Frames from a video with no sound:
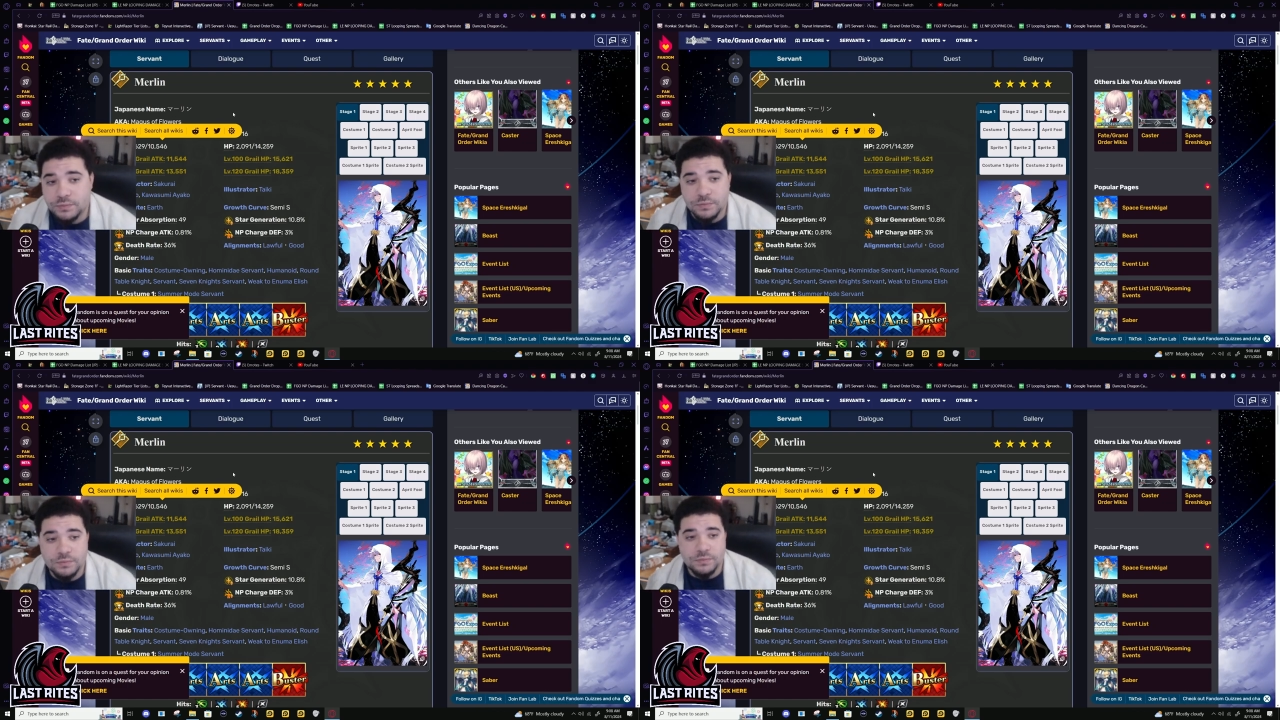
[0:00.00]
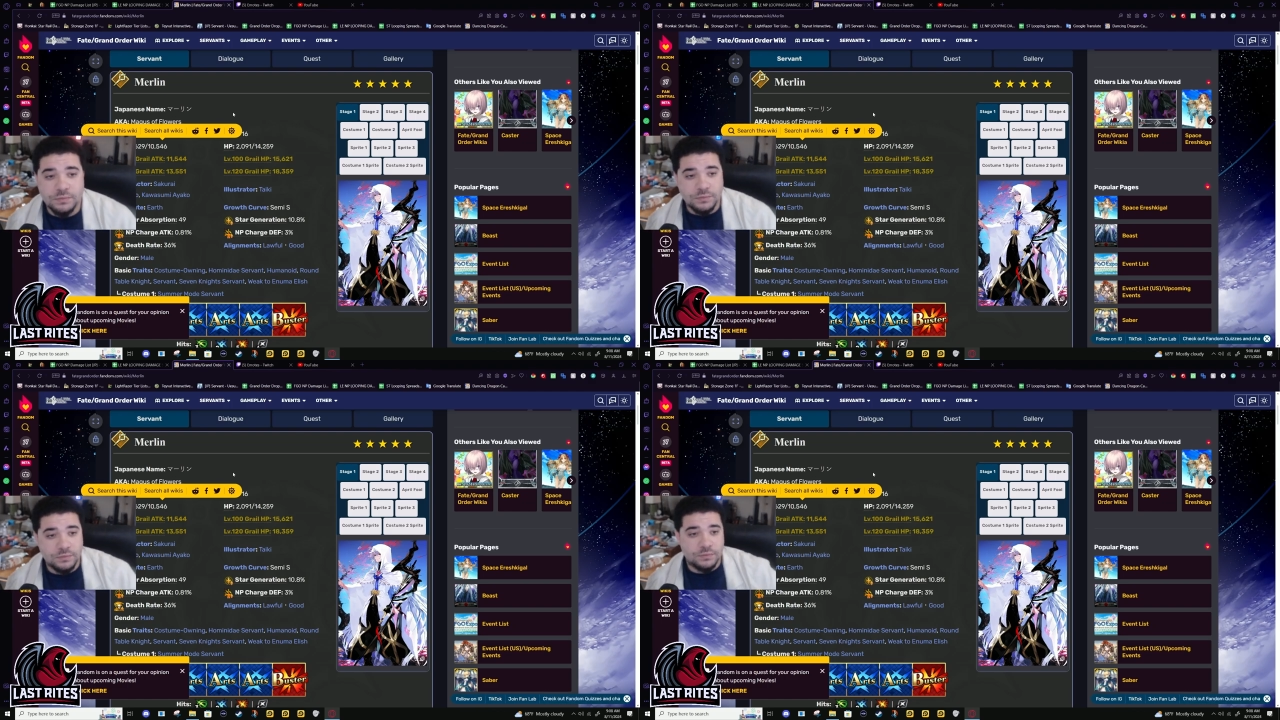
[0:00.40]

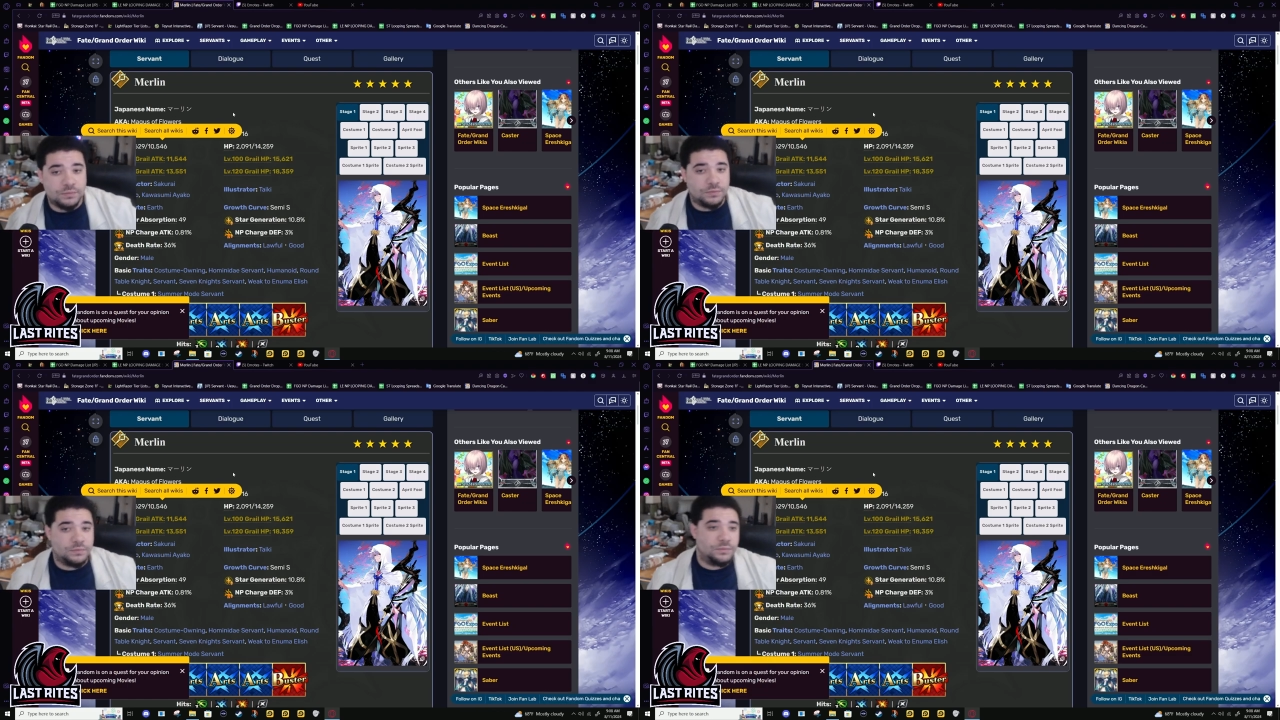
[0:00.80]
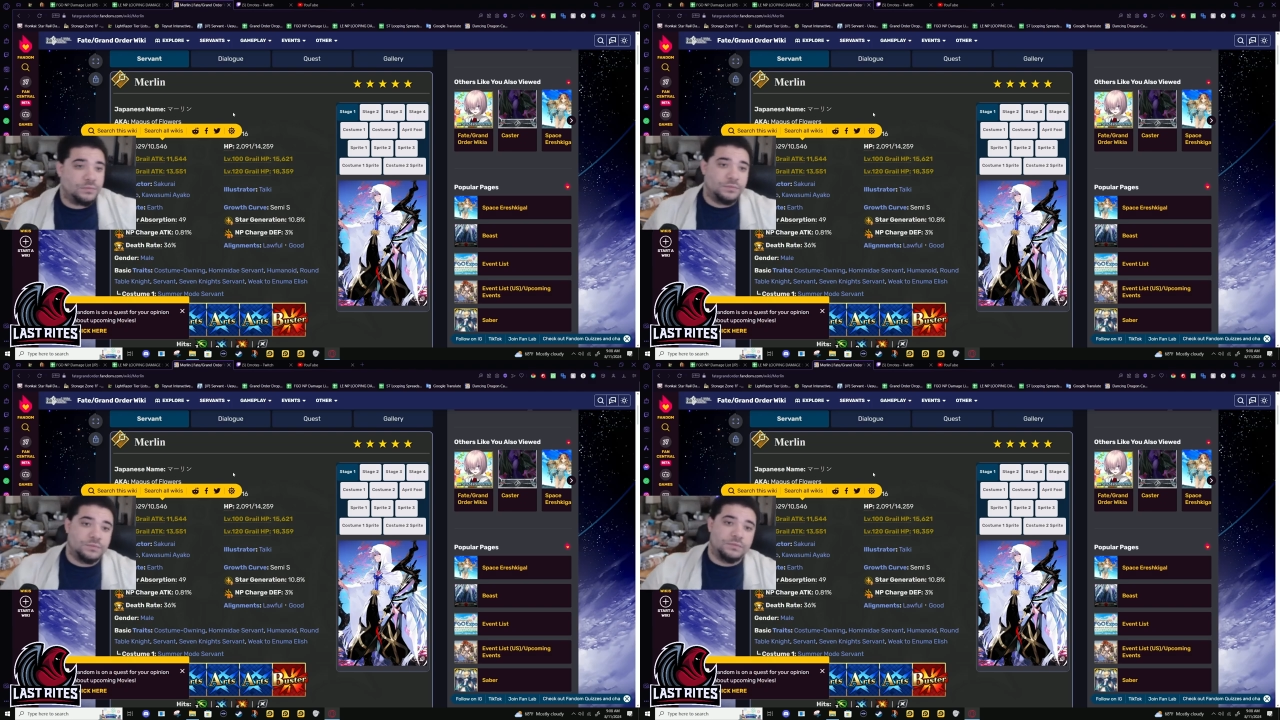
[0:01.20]

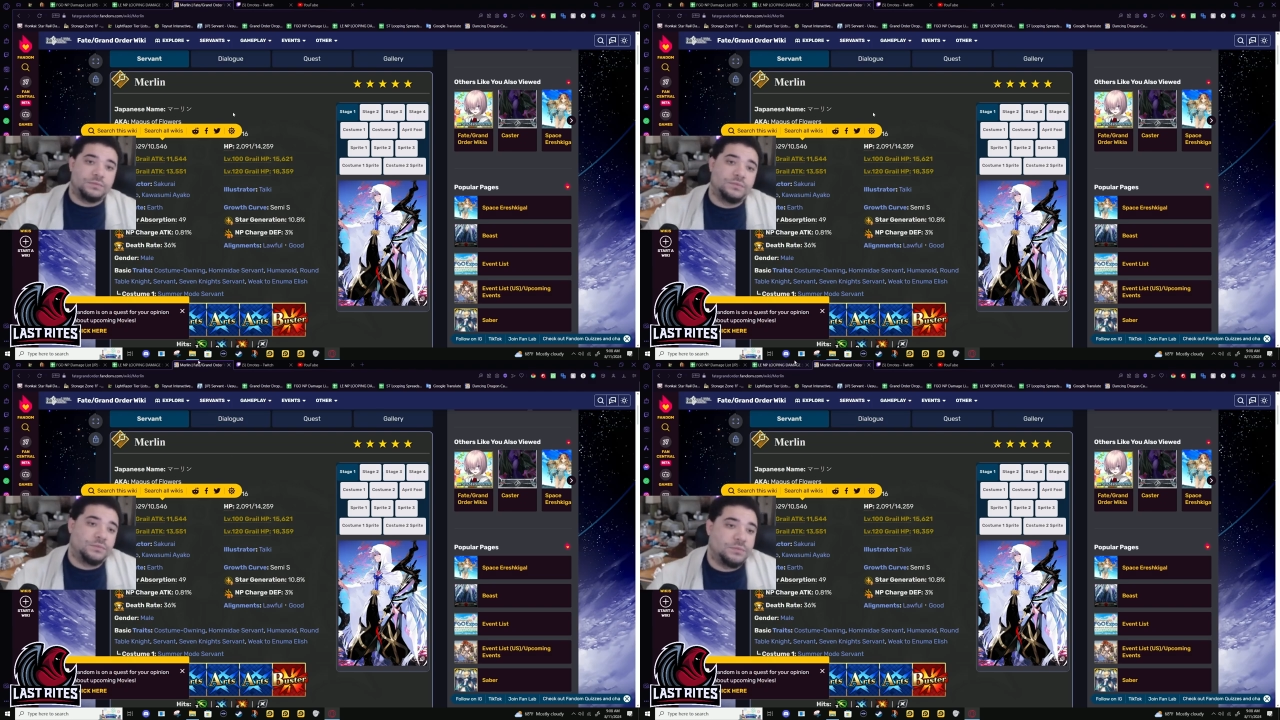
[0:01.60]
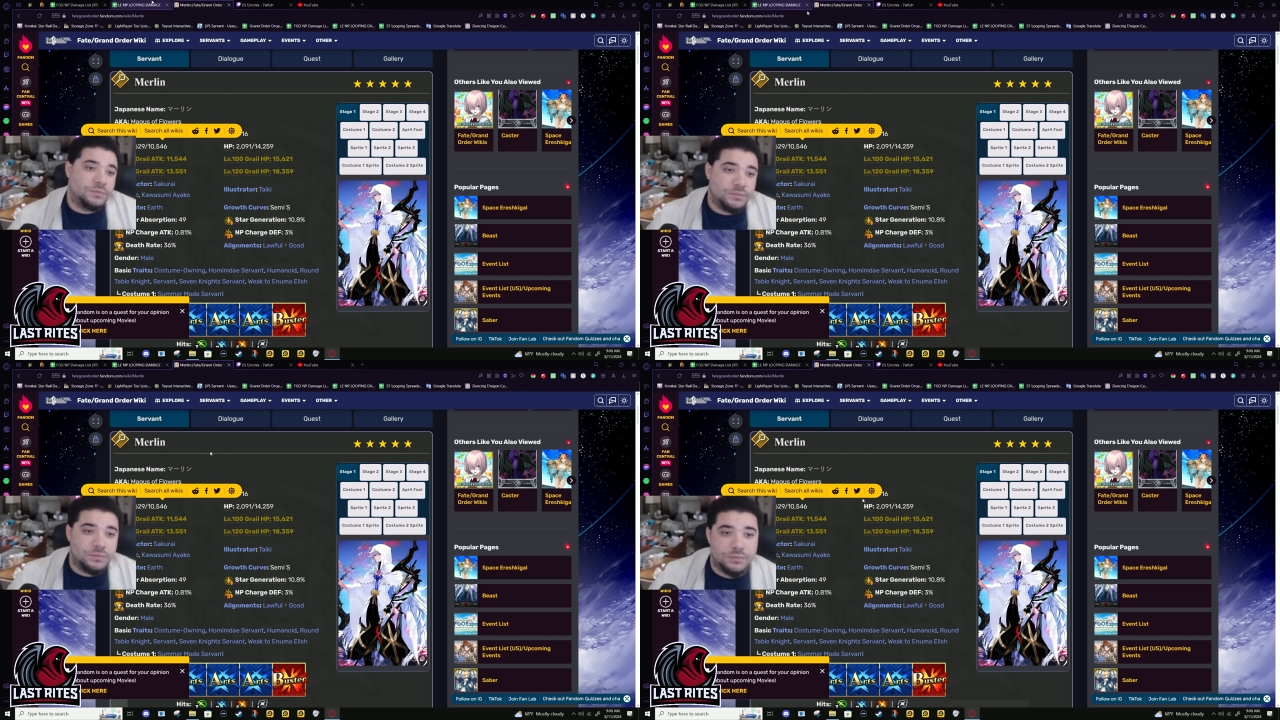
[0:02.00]

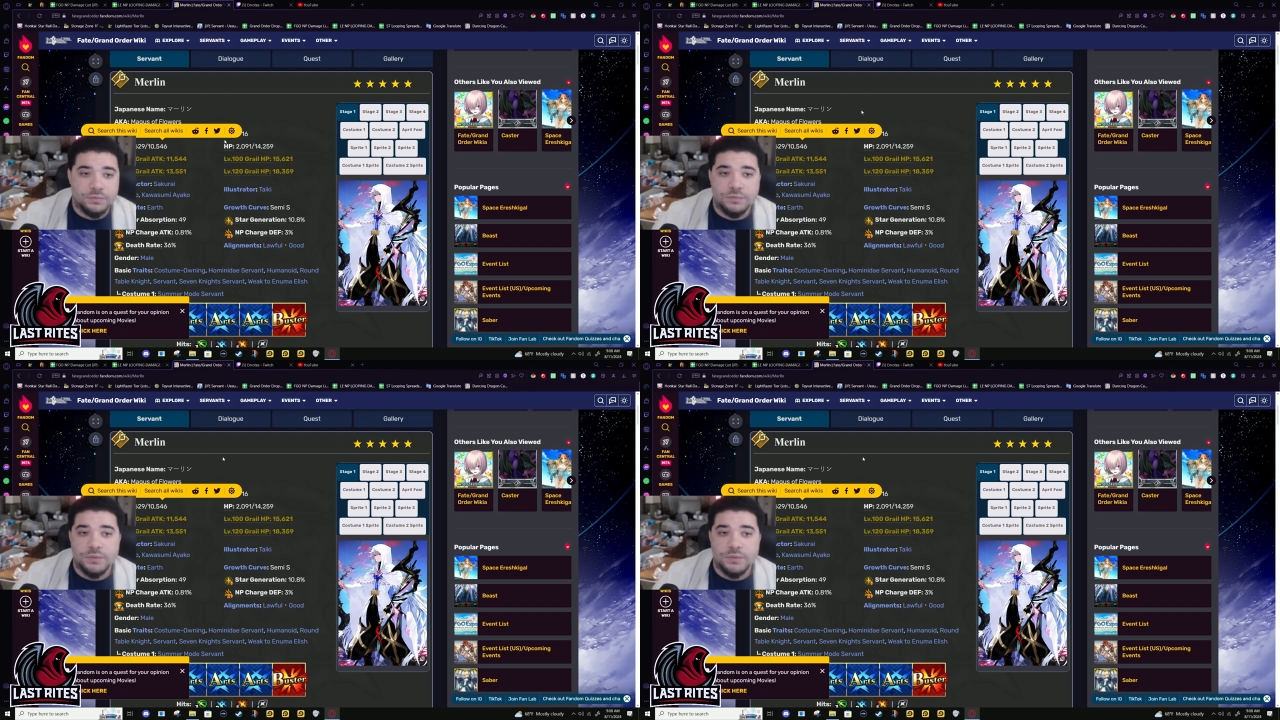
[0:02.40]
Nothing is said.